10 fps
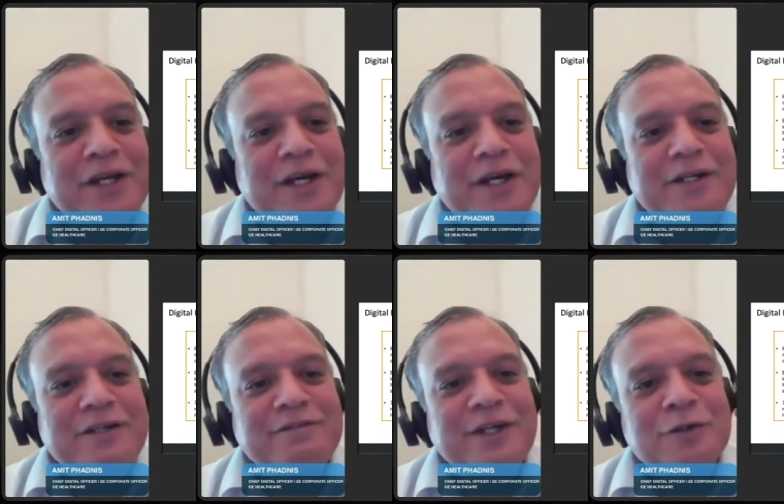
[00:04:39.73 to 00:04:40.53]

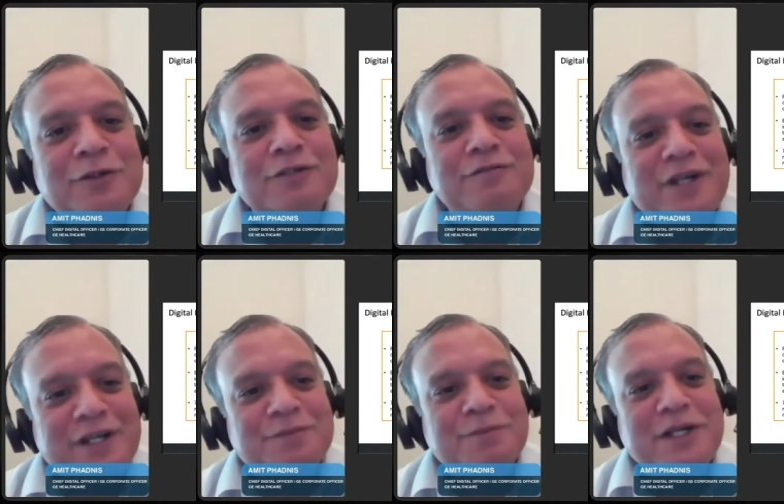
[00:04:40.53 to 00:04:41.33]
and you know the, it
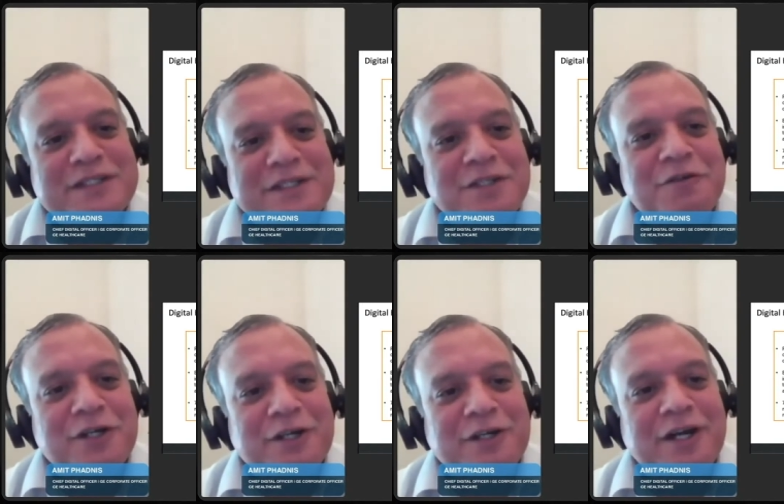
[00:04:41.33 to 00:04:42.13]
is pretty
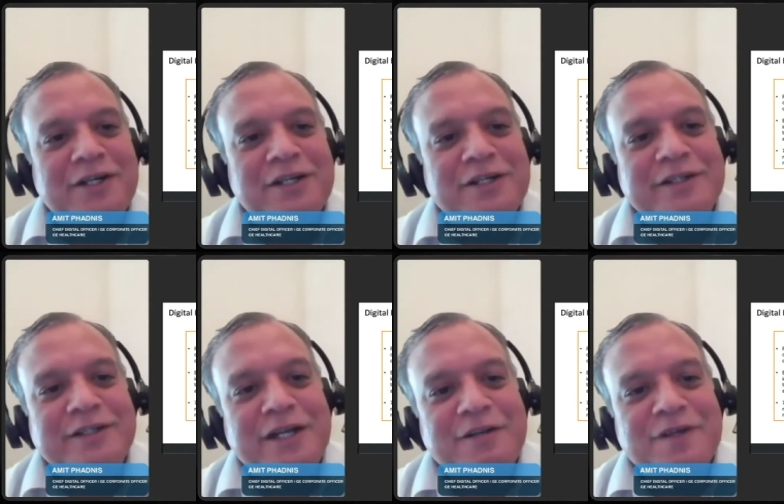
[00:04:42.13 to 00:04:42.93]
significant, right? The
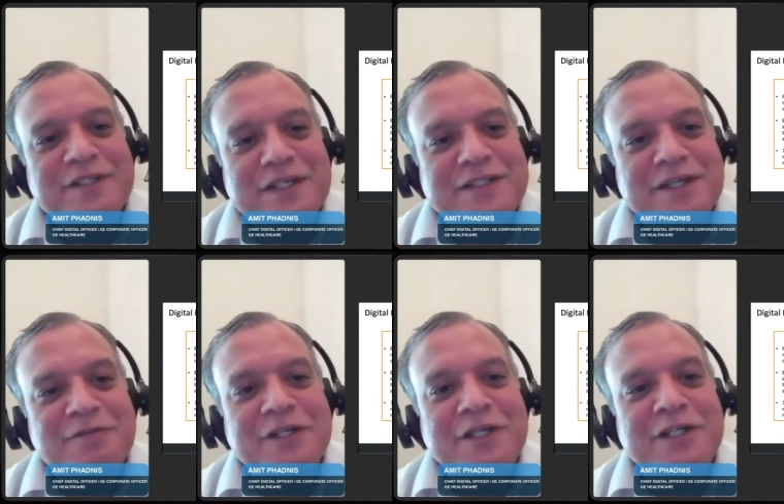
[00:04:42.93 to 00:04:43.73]
televisits
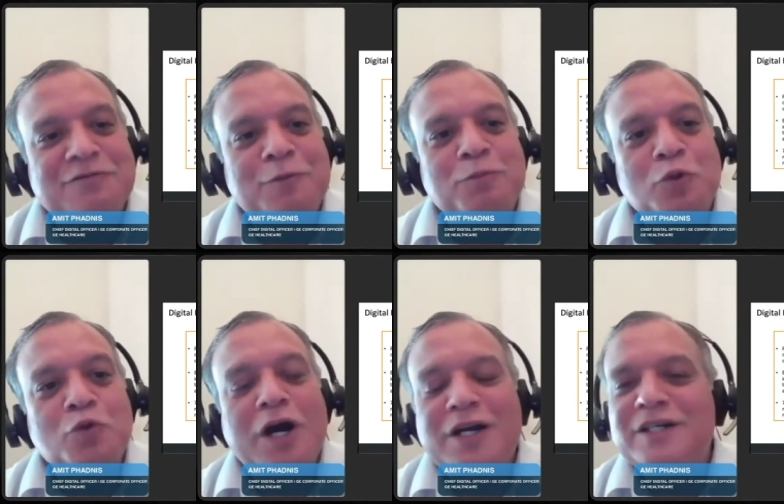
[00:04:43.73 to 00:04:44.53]
have increased from
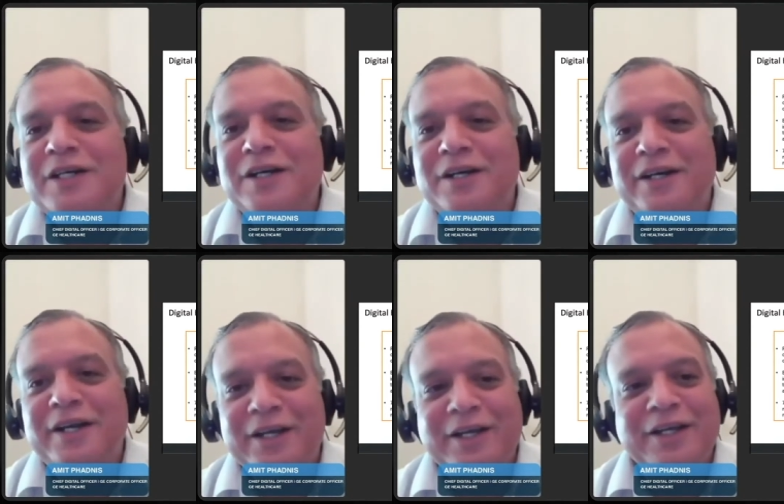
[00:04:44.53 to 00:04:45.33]
200 a
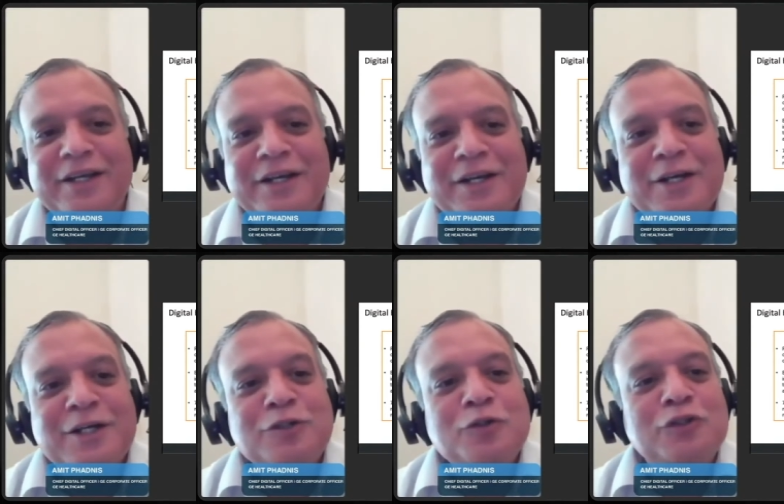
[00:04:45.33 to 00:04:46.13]
day
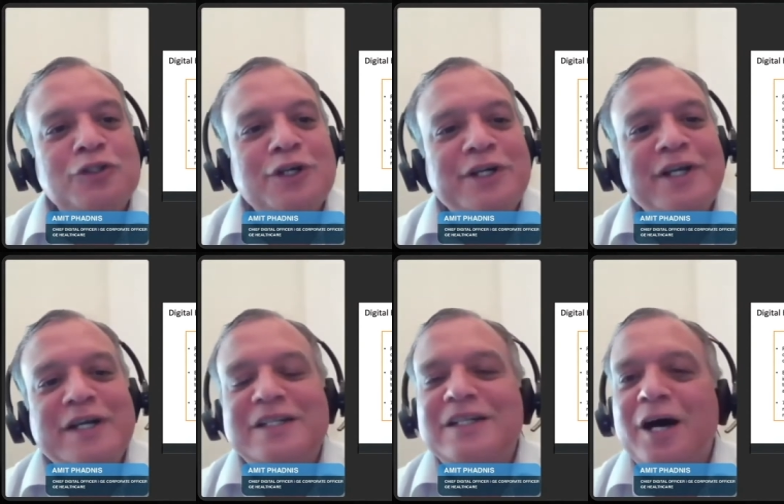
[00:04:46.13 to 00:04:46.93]
to
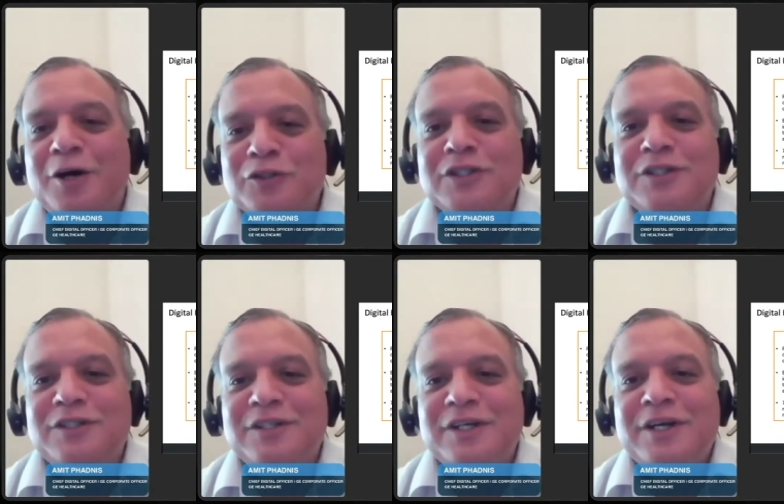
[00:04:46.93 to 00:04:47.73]

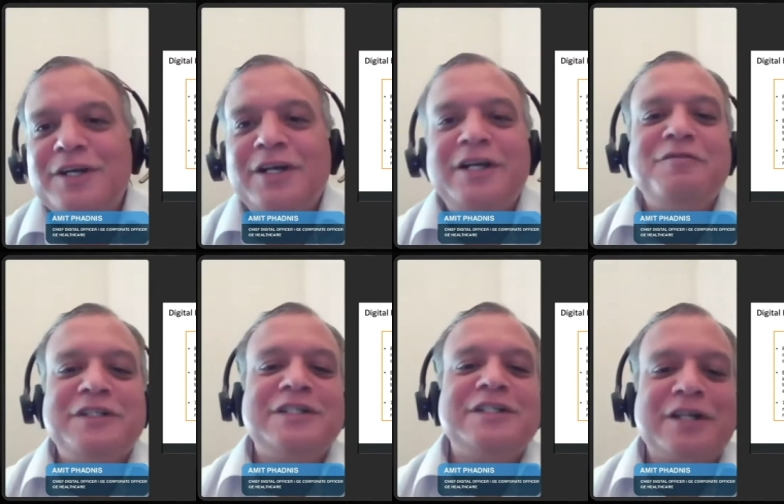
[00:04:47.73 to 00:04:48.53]
38,000
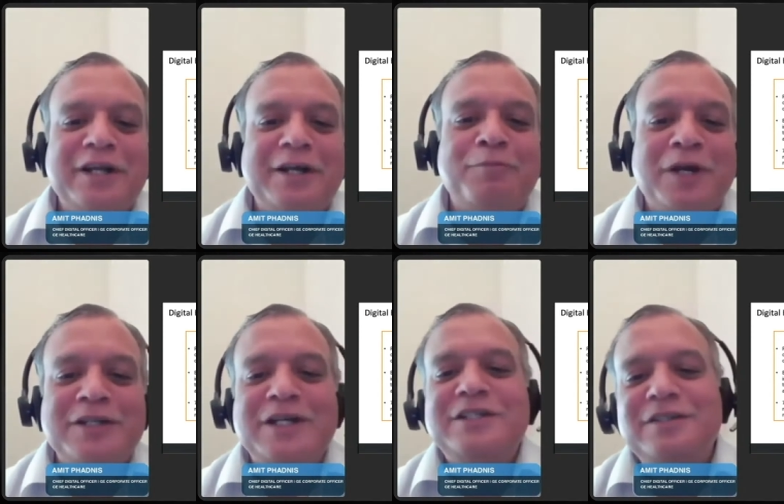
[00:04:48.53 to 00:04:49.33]
televisits a day.
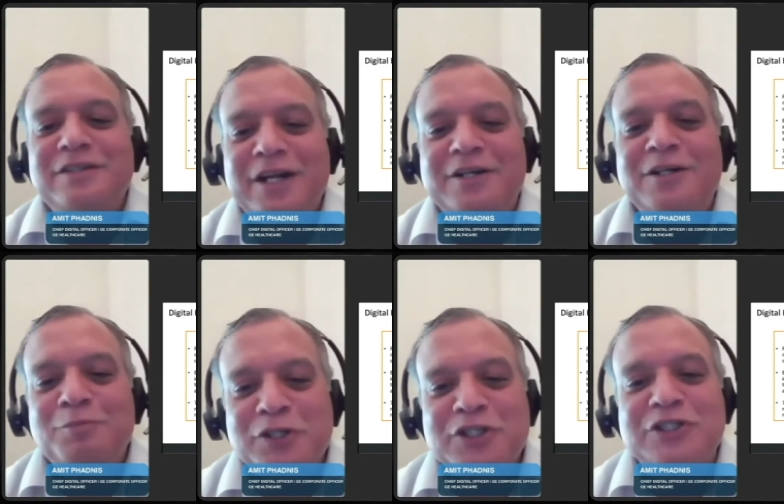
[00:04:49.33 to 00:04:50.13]
And that that
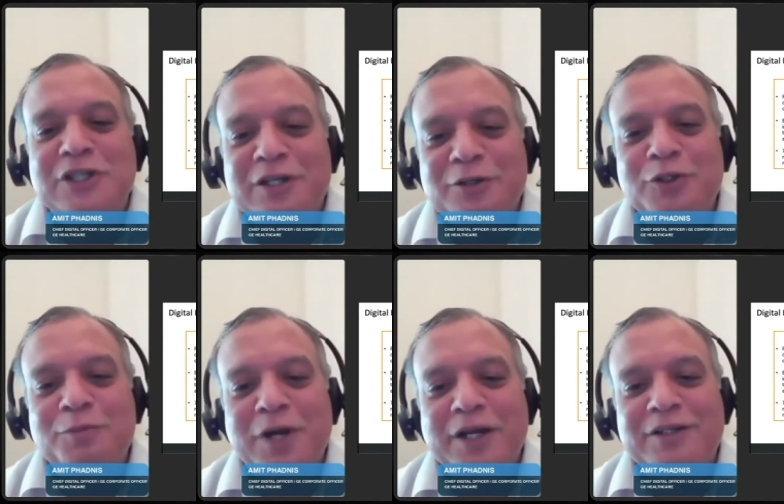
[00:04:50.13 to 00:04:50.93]
number just tell you
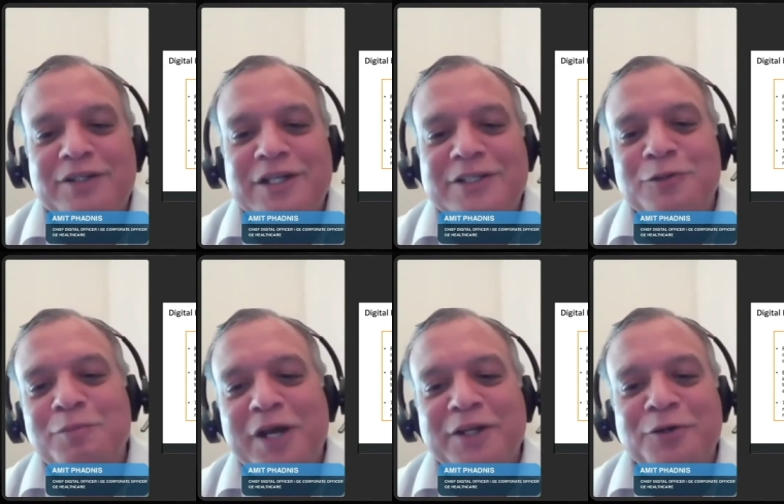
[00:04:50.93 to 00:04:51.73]
the mag- tells you the
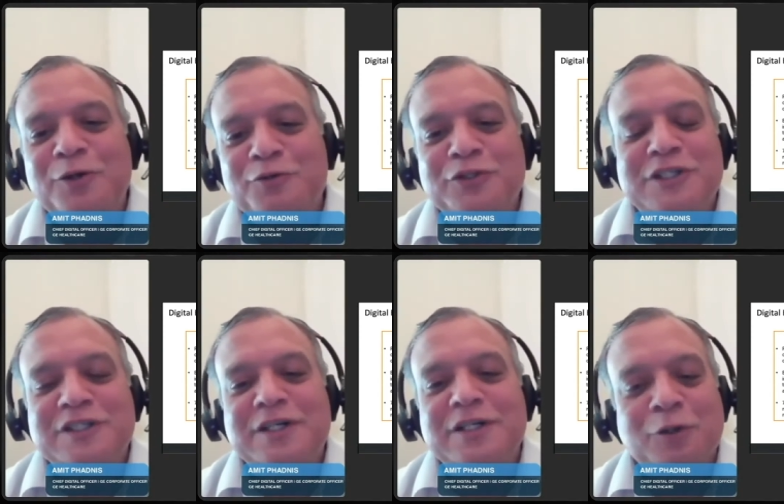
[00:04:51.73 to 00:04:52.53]
magnitude of
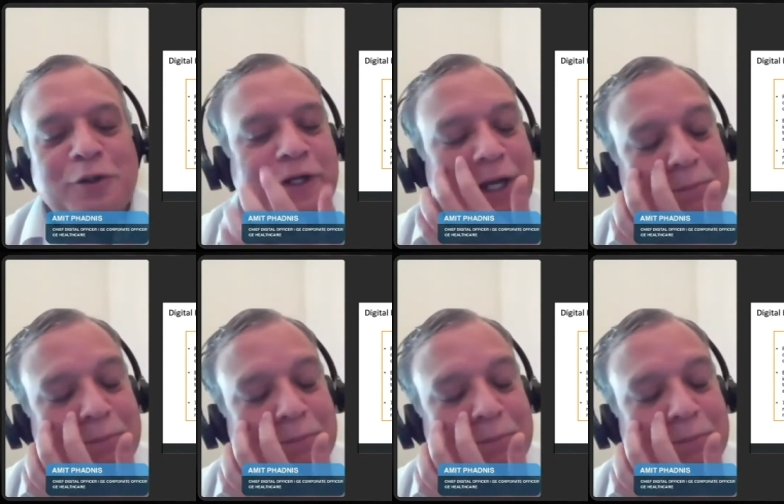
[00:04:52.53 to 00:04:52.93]
change that has already